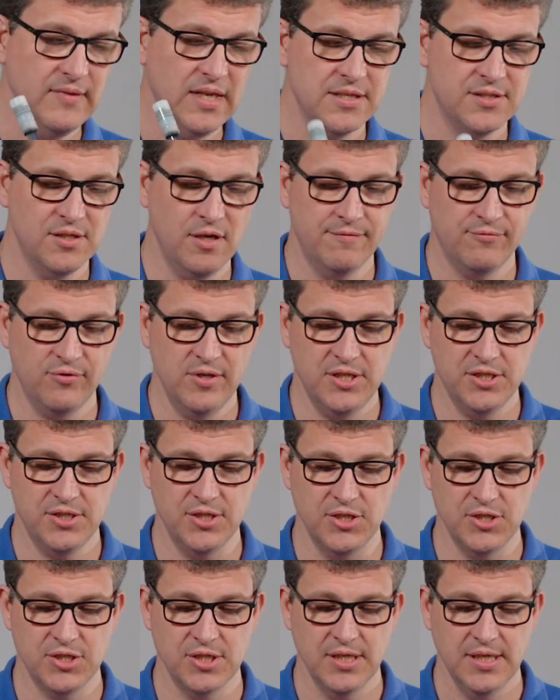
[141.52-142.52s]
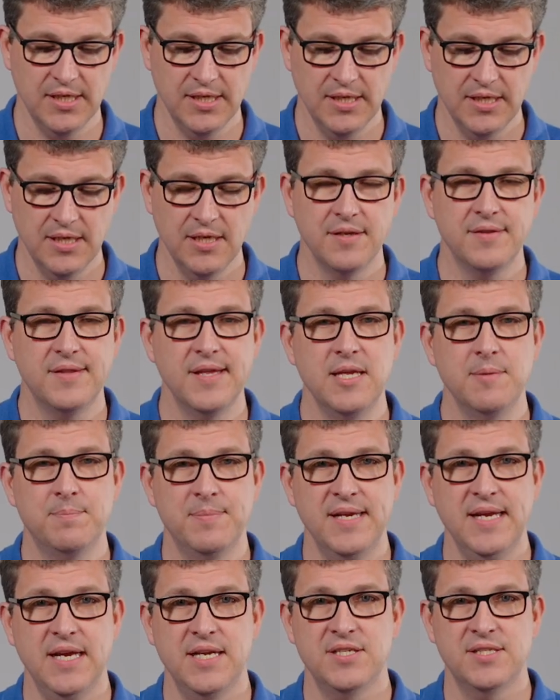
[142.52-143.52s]
So for instance, the
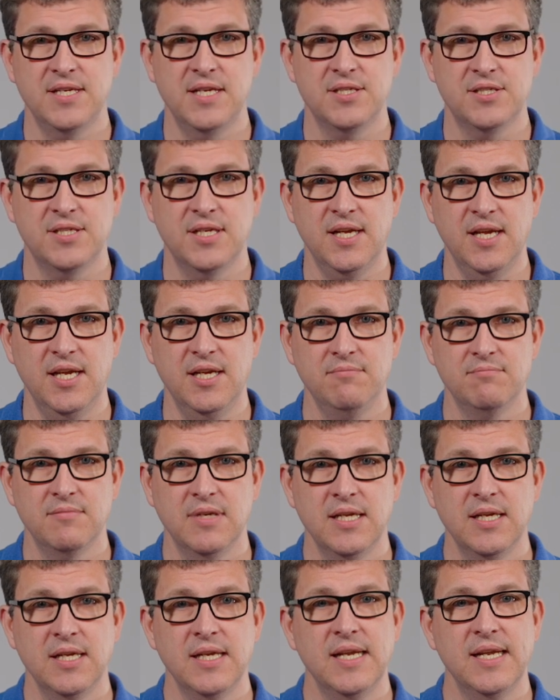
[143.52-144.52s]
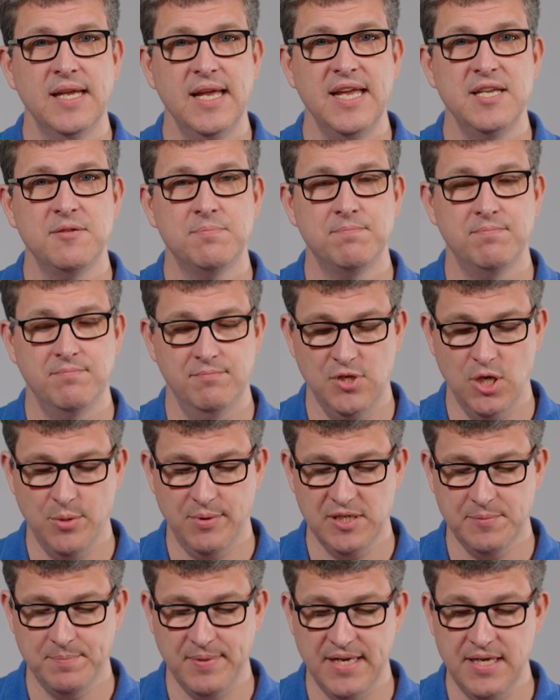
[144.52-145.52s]
pH sensor here is
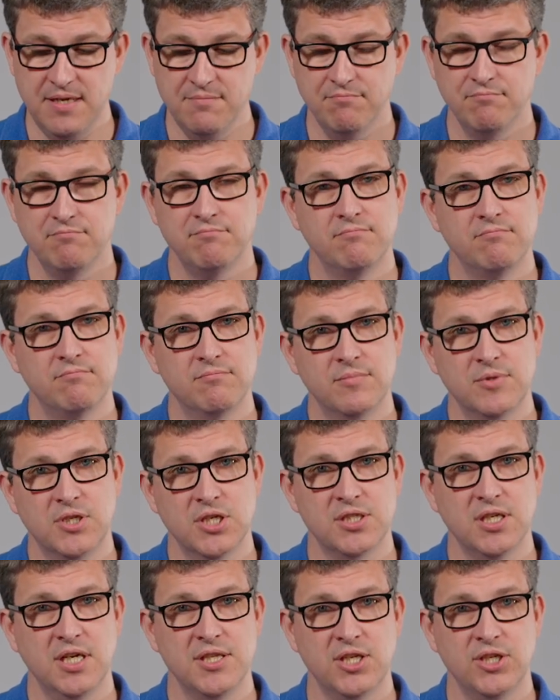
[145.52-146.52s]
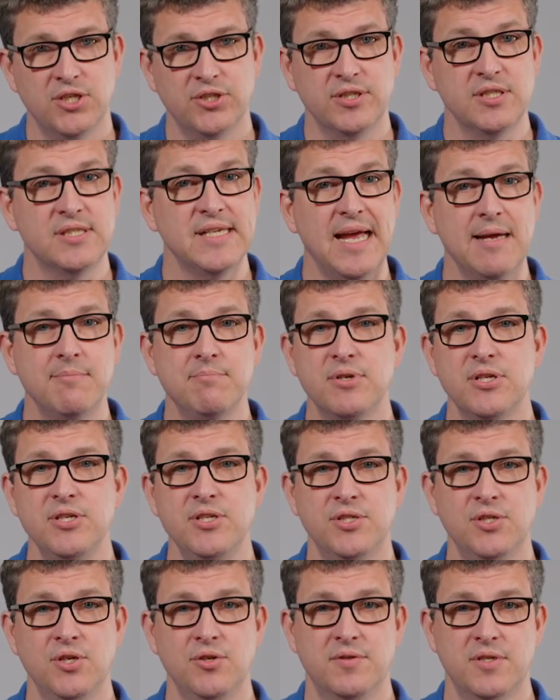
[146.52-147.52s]
USB, just like the loggers, and
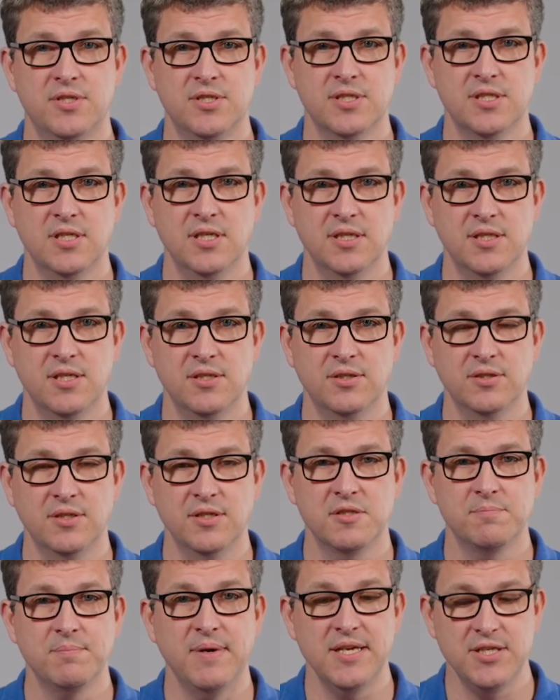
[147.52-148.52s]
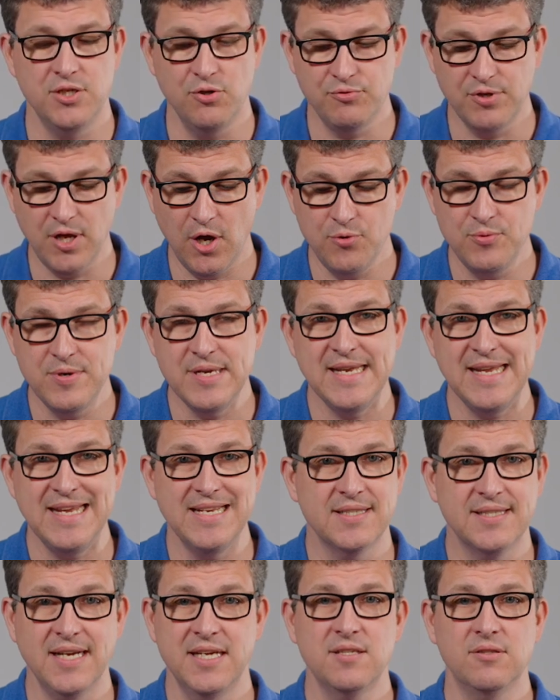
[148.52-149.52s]
Bluetooth, just like the loggers, but you don't need
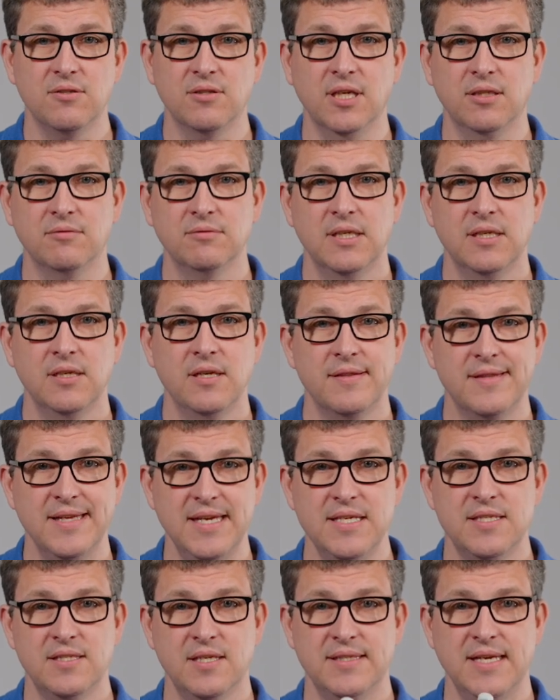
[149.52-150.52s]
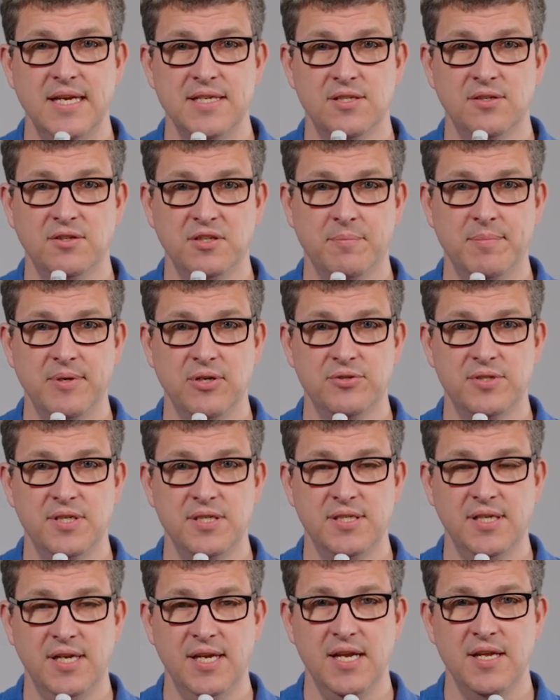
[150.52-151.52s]
a data logger. These are data logger built
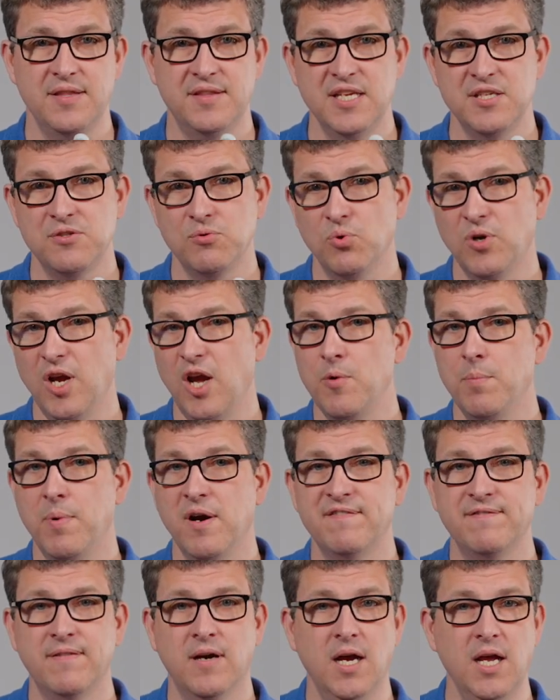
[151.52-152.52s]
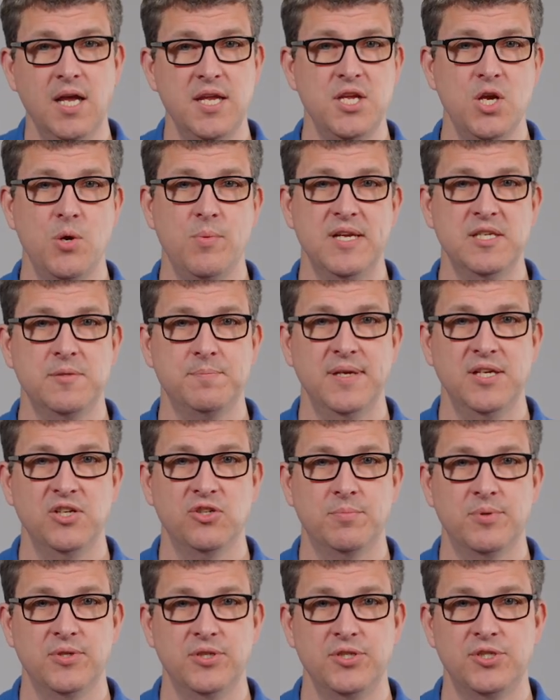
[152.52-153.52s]
into here. This will go via USB or
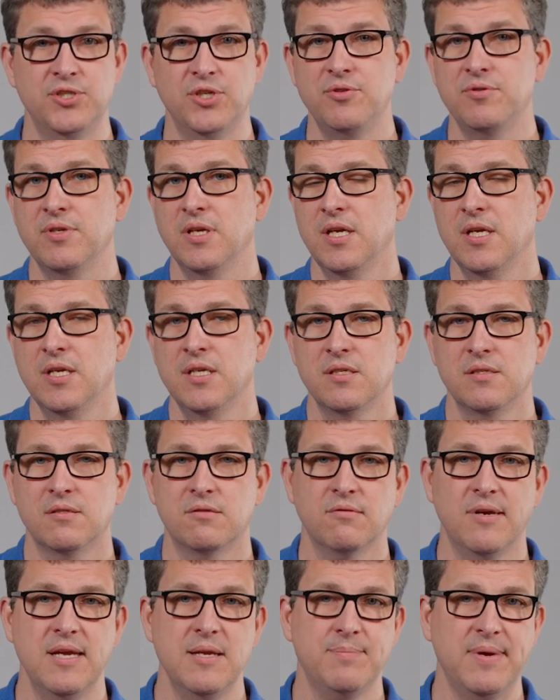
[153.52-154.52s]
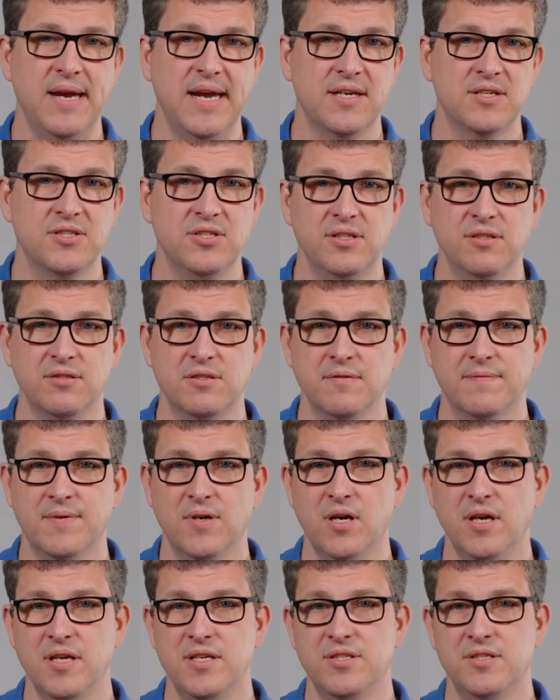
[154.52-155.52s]
Bluetooth straight back to your
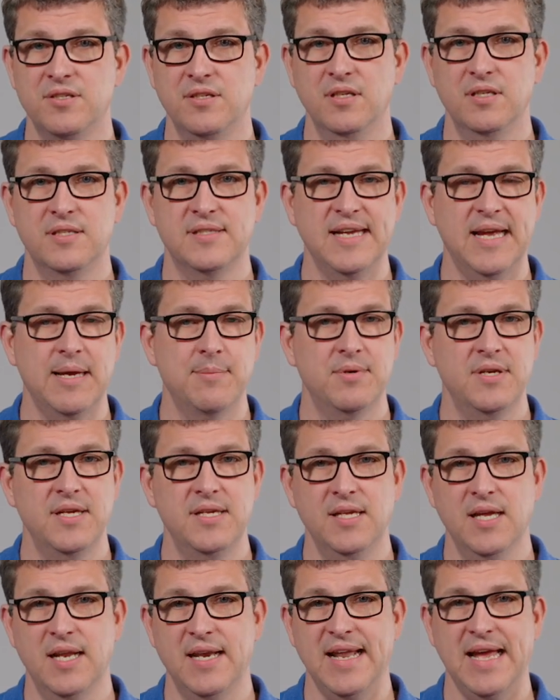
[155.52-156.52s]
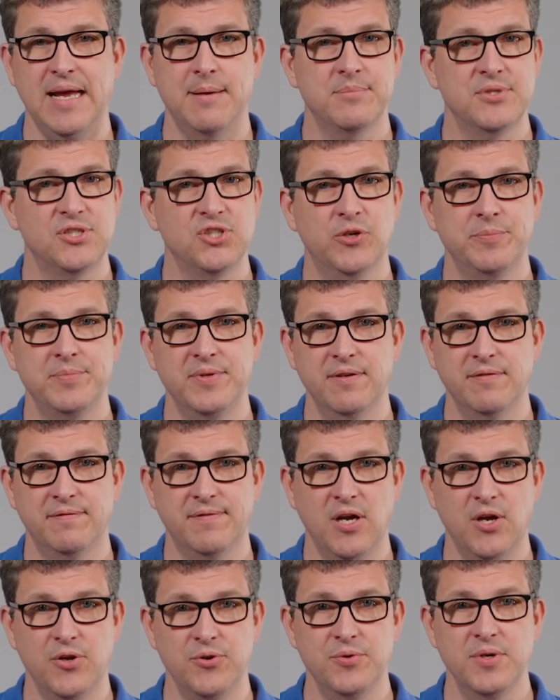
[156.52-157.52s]
device, to your tablet, your laptop, your
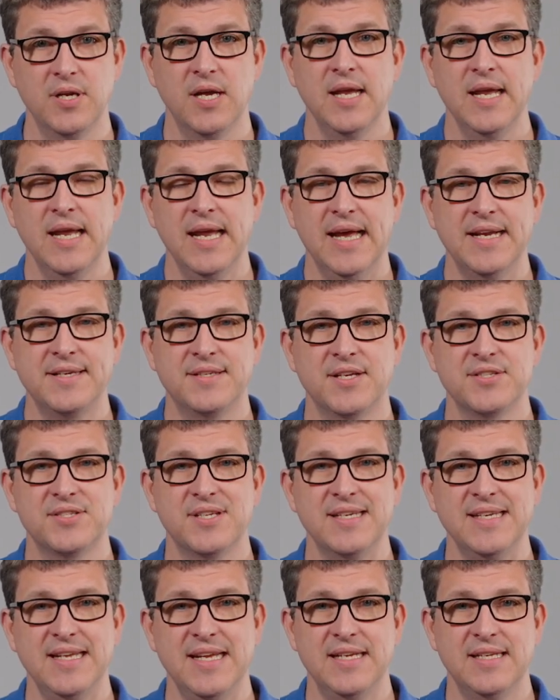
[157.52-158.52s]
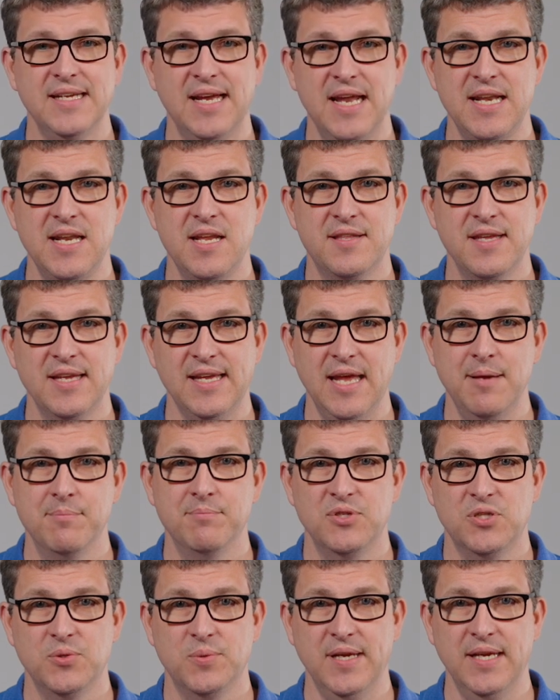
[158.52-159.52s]
phone, and doesn't need anything in
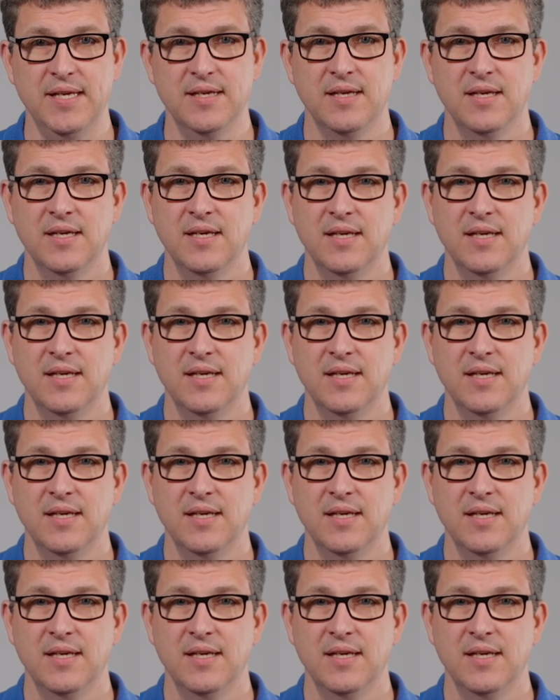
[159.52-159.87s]
between.